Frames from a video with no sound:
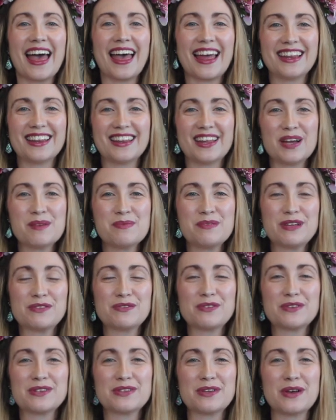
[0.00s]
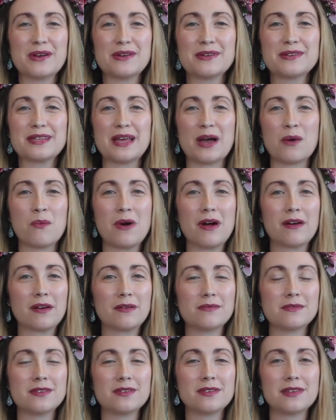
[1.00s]
Hello beautiful souls and
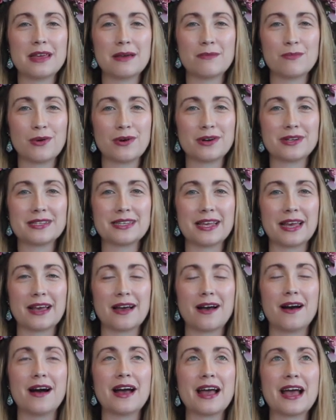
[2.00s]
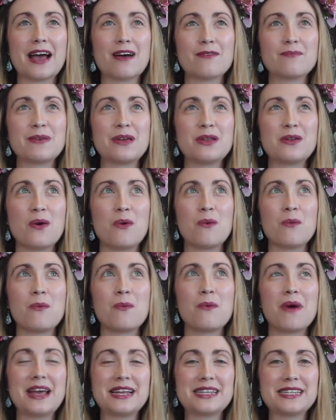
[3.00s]
welcome to the unboxing I have been
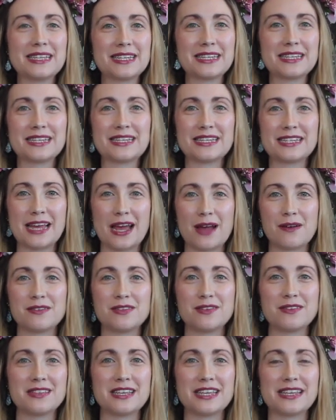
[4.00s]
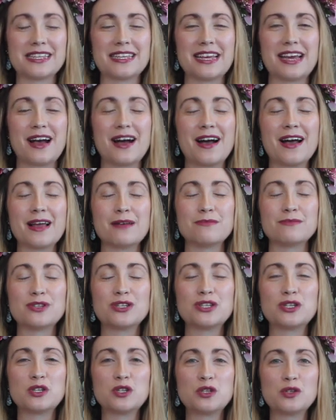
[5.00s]
waiting to share with you this year. I am
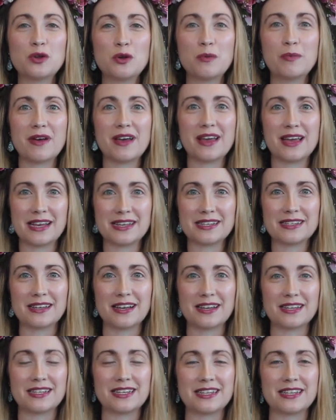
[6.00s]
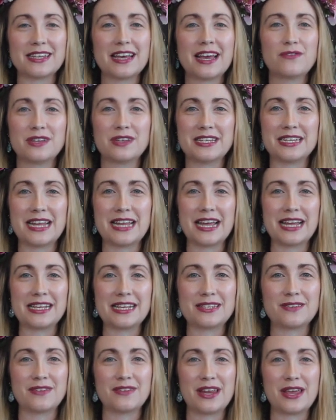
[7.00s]
super excited for
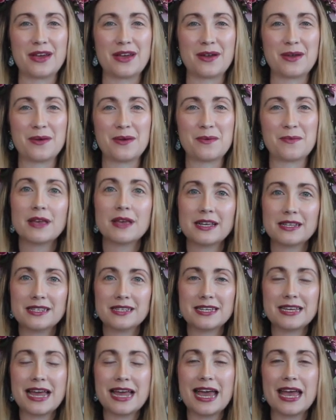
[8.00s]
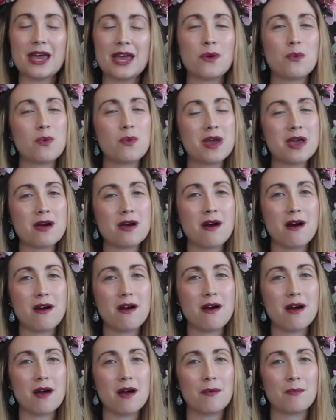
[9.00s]
today's video because today we
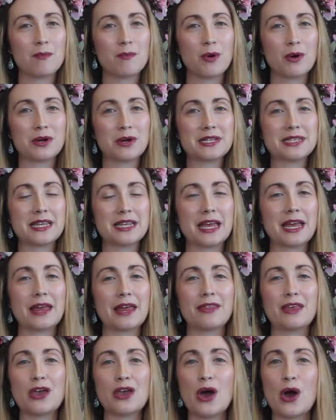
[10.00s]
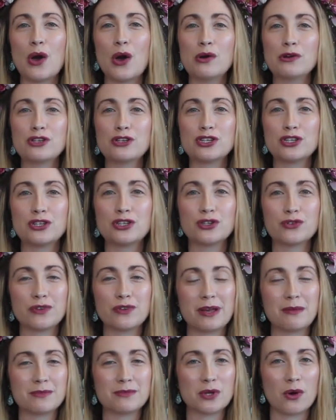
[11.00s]
are unboxing the Ocean
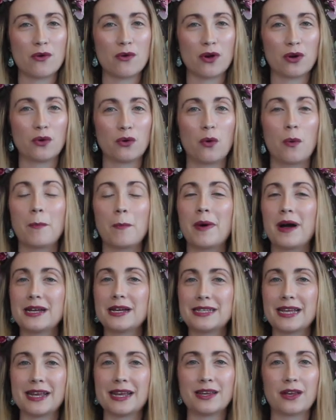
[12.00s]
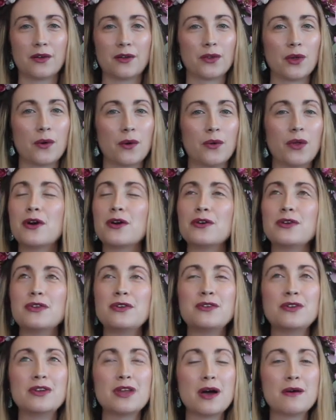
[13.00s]
Dreams Oracle by Danielle Noel who
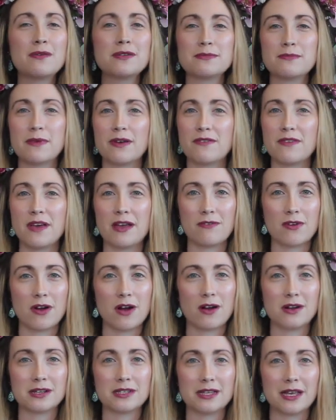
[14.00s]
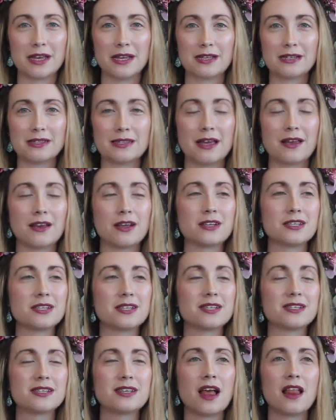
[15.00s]
you know is my favourite artist and I
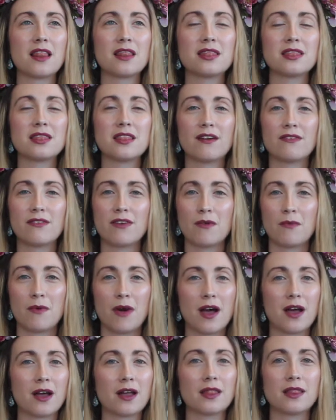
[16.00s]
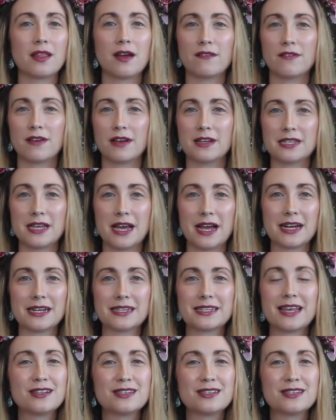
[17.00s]
just love her work, love her decks.